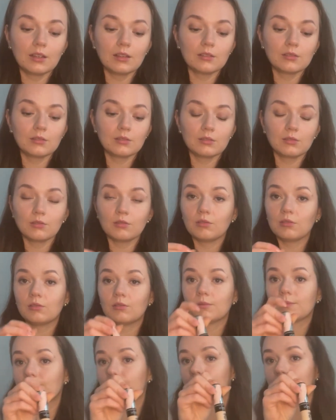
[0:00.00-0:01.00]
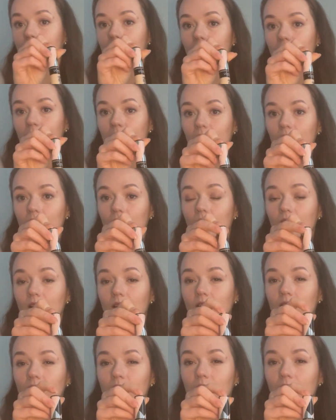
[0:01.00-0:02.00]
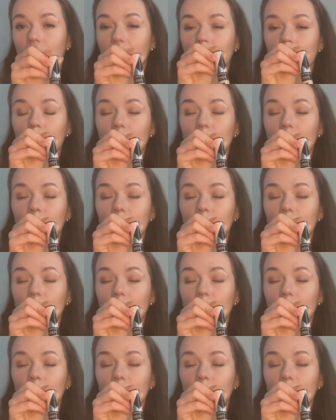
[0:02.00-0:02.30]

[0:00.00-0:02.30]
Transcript: So yeah, I